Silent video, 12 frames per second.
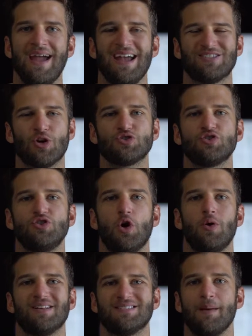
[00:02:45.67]
It's also
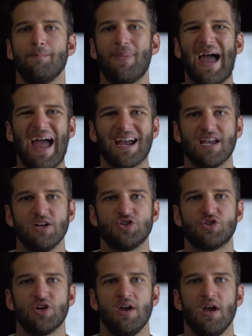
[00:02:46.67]
known as a
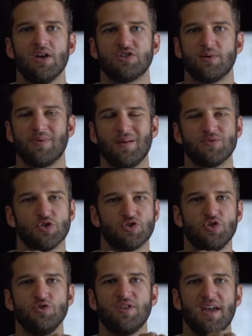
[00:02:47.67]
package. Sometimes those
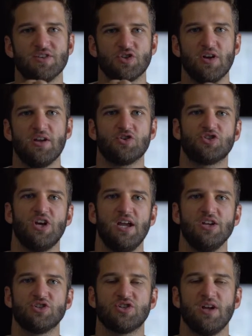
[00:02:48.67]
two things are
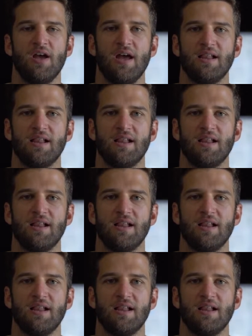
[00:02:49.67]
interchanged.